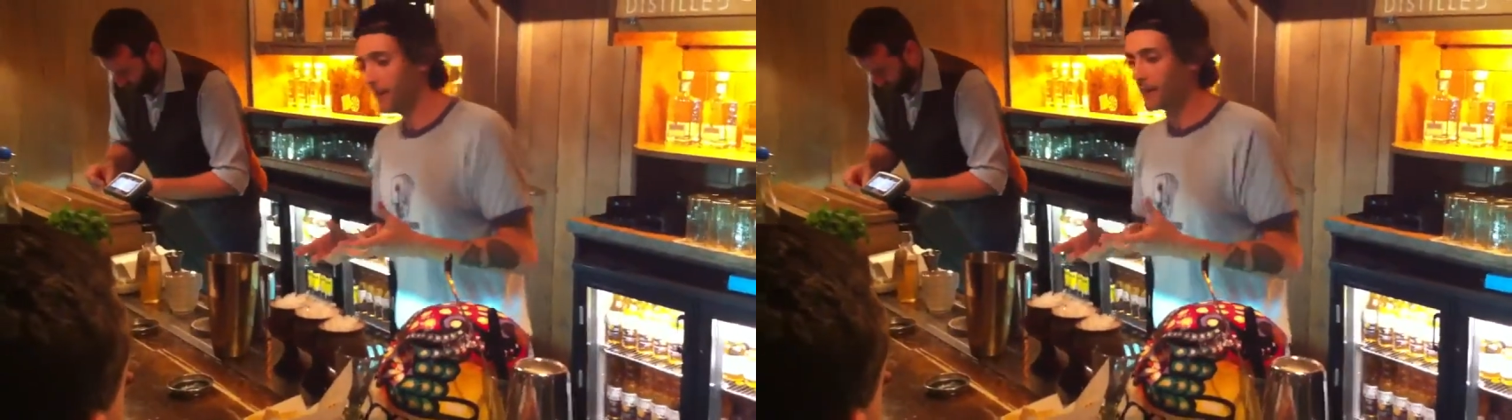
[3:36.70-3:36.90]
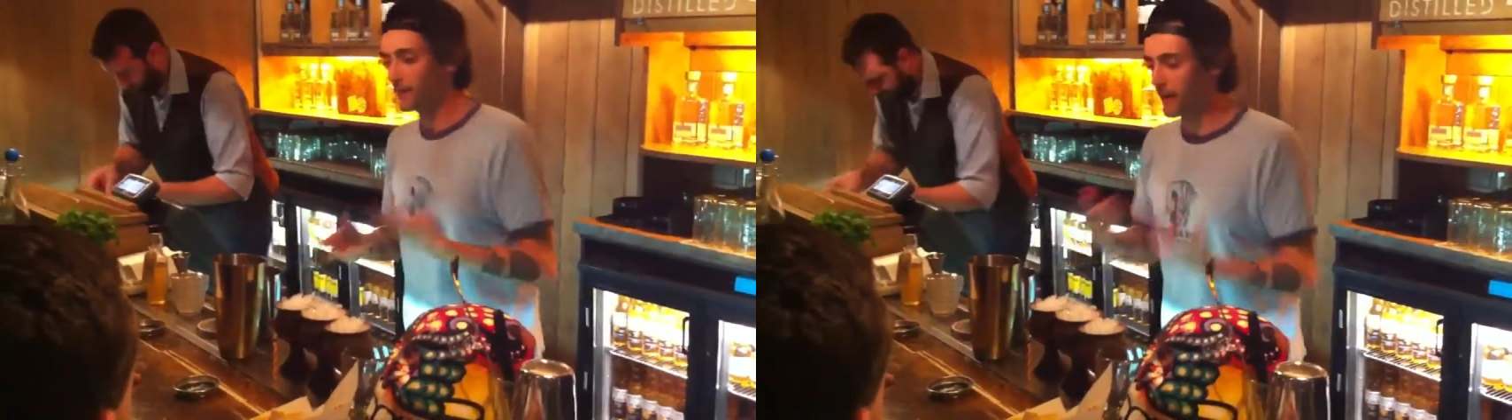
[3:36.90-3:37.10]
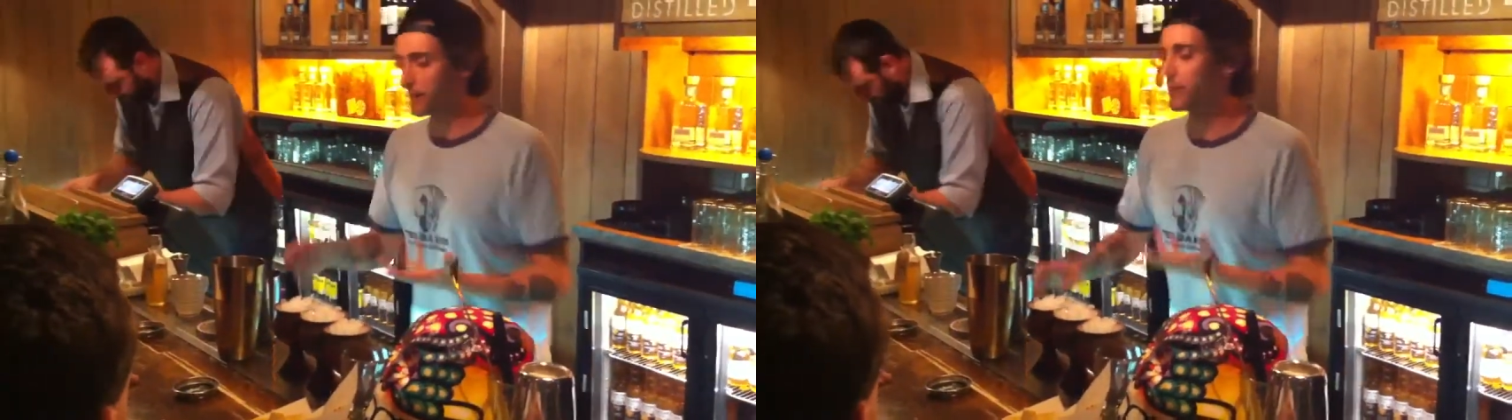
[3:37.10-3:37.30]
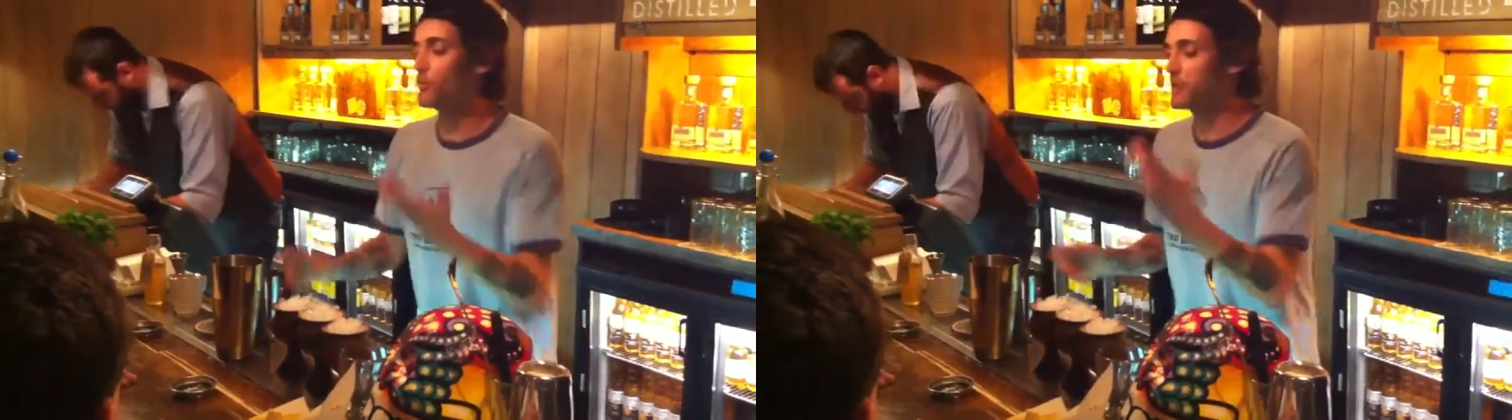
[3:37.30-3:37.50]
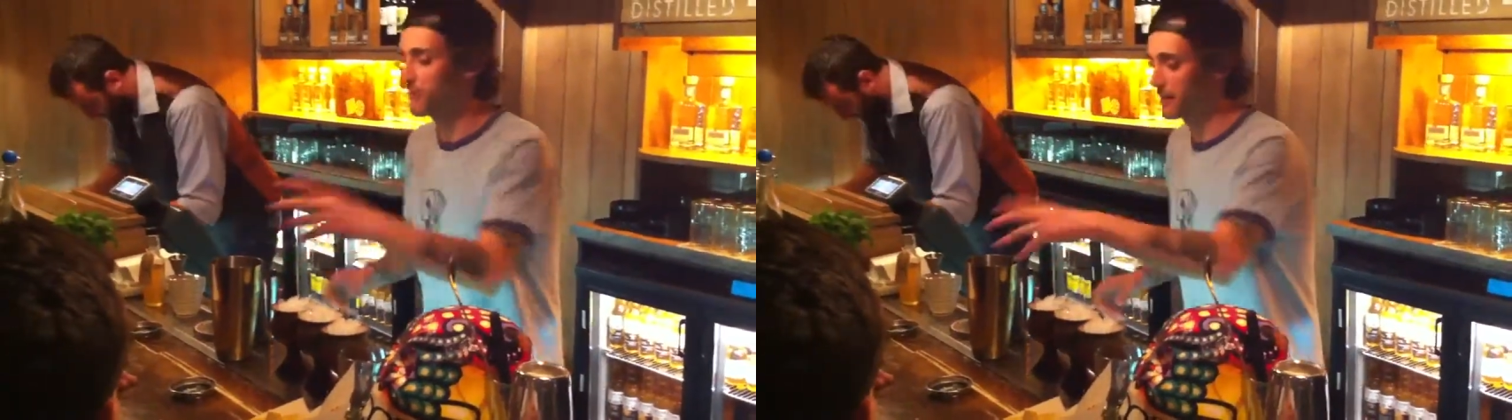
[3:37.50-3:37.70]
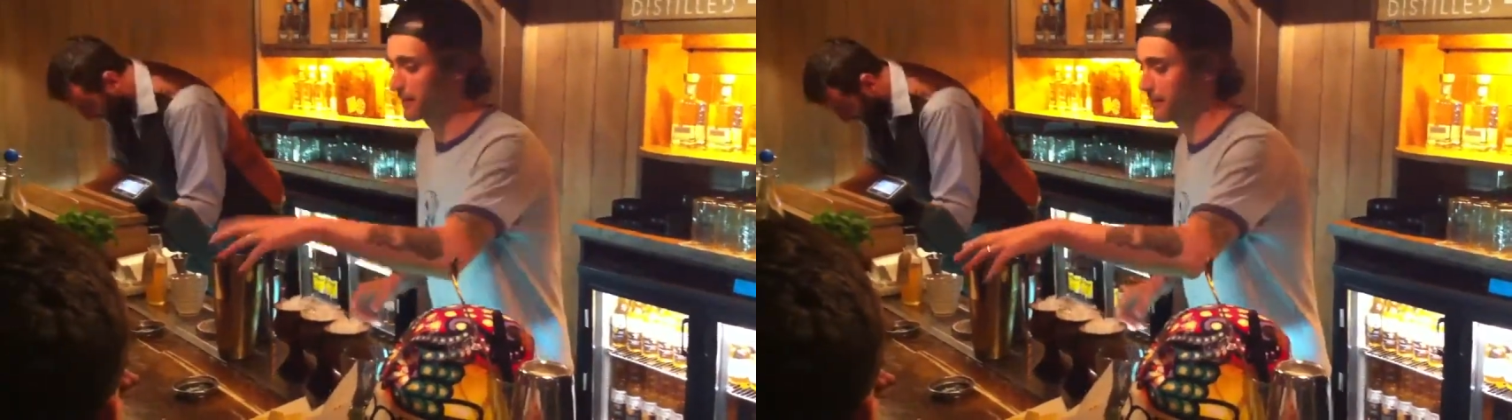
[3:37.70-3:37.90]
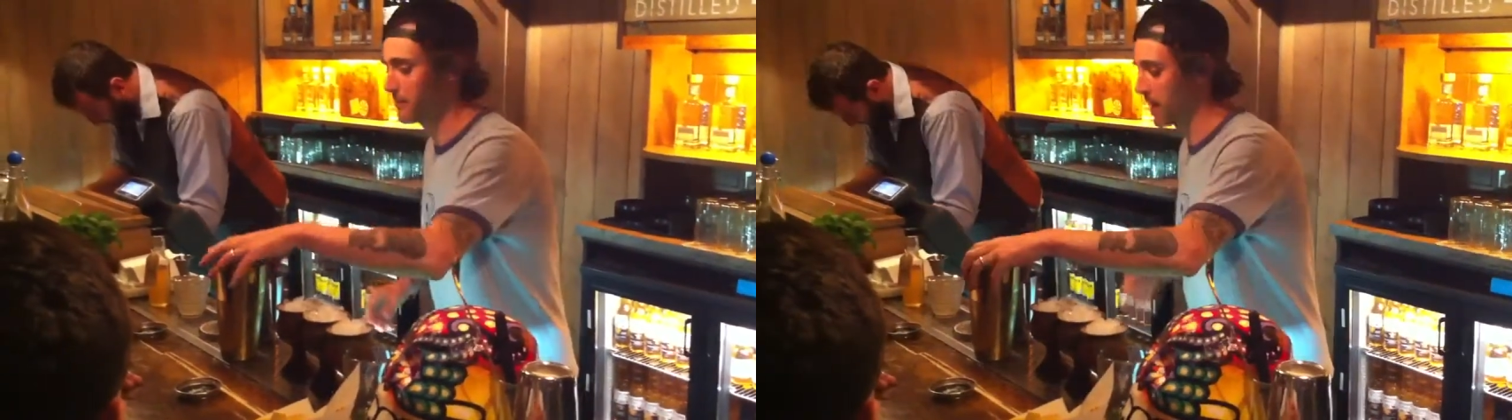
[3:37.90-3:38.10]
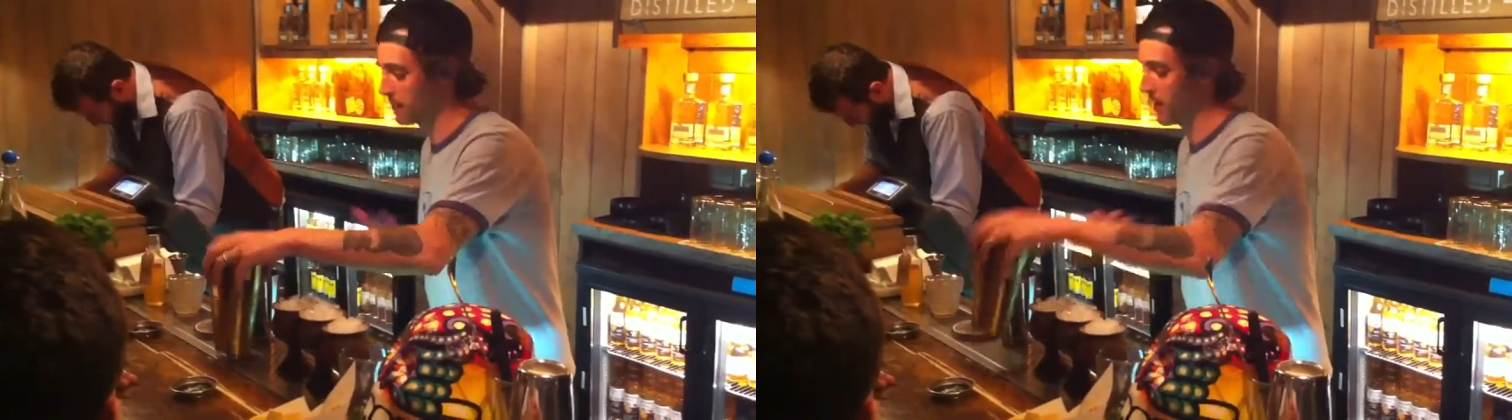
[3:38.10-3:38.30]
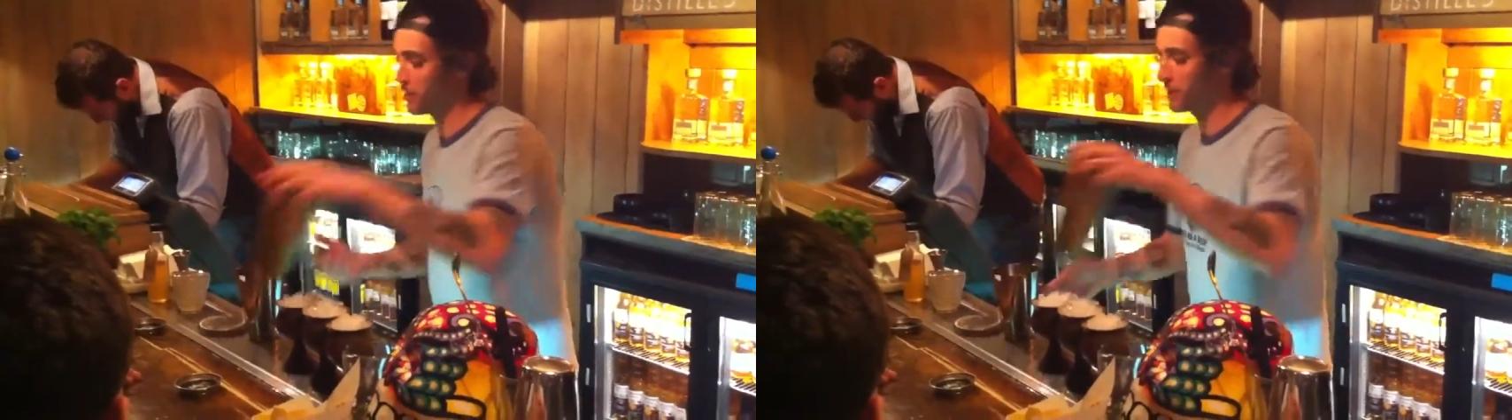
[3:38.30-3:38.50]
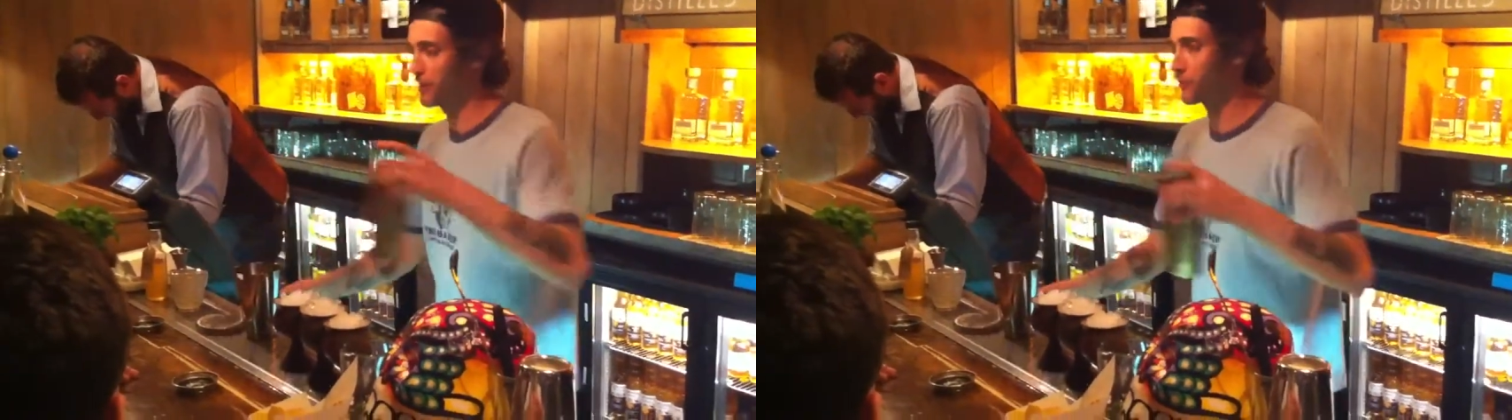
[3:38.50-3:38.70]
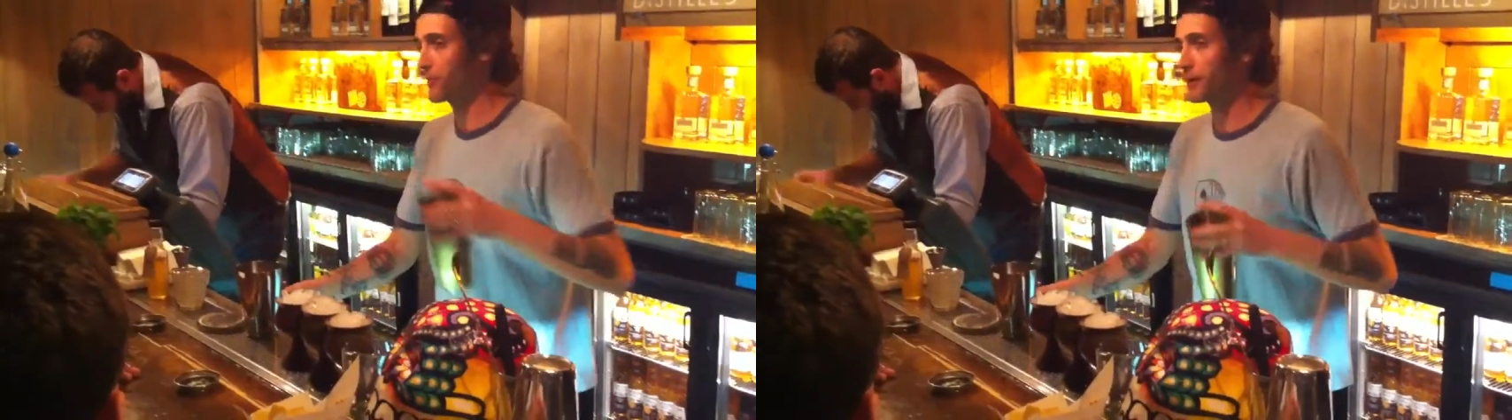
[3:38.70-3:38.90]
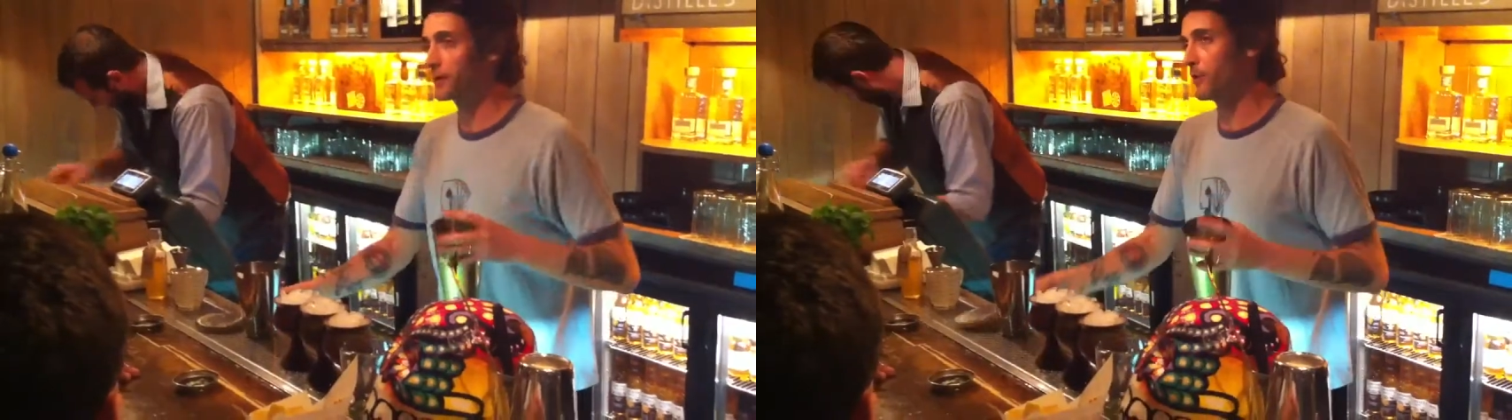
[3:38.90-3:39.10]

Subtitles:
and that has always been my passion on drinks,